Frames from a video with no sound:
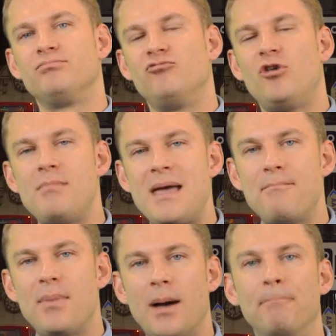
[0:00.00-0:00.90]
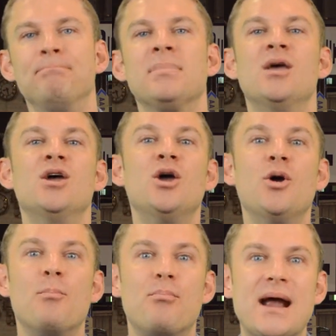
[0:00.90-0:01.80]
Remember,
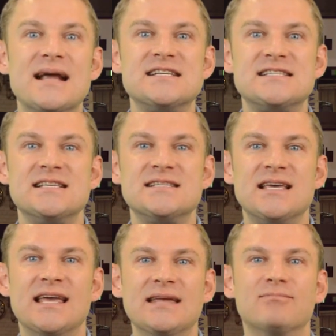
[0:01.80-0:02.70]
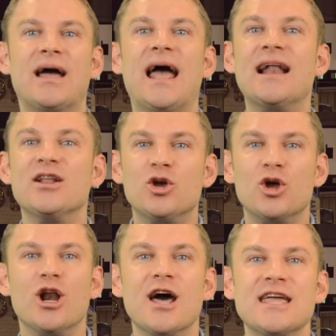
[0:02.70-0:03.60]
practice is key, and
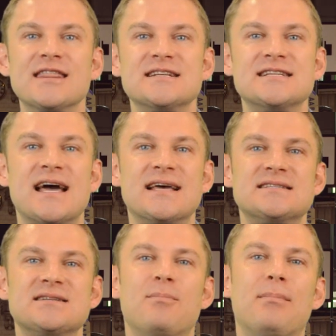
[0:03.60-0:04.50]
good luck in the test.